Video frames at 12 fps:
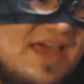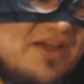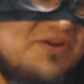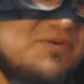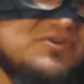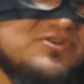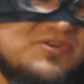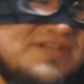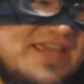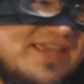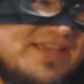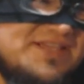I don't know what your
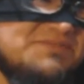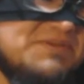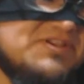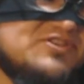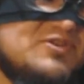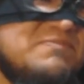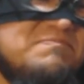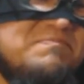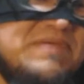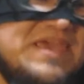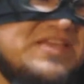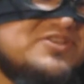take is because you
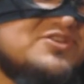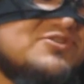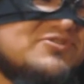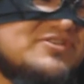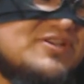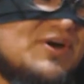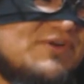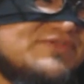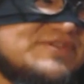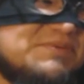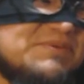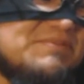beached yourself
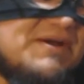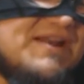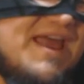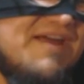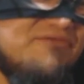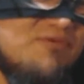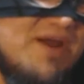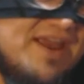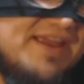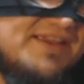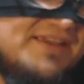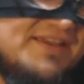somewhere about
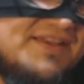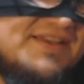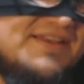halfway.